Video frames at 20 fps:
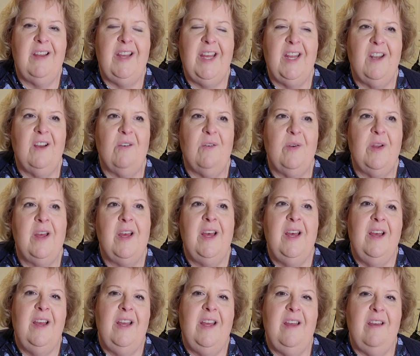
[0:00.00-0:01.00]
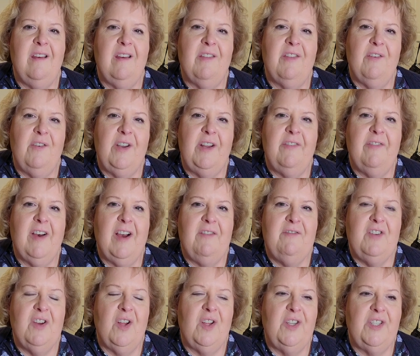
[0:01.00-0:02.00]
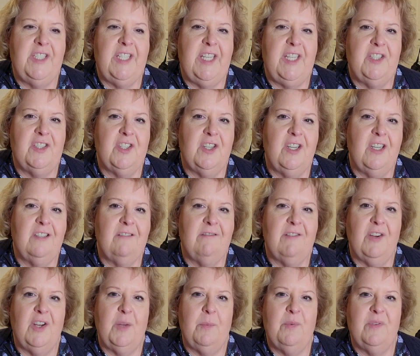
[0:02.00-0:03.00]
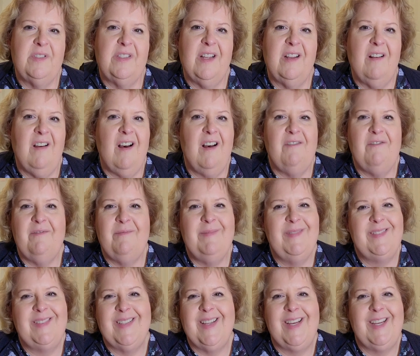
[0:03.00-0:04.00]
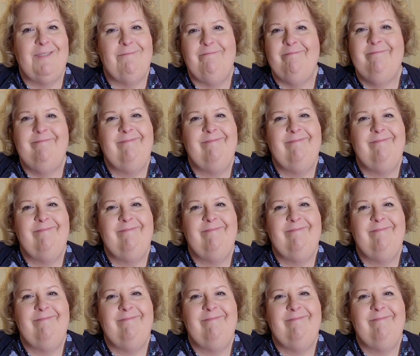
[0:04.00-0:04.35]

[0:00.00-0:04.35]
a $35 t-shirt, 30% off. It's like,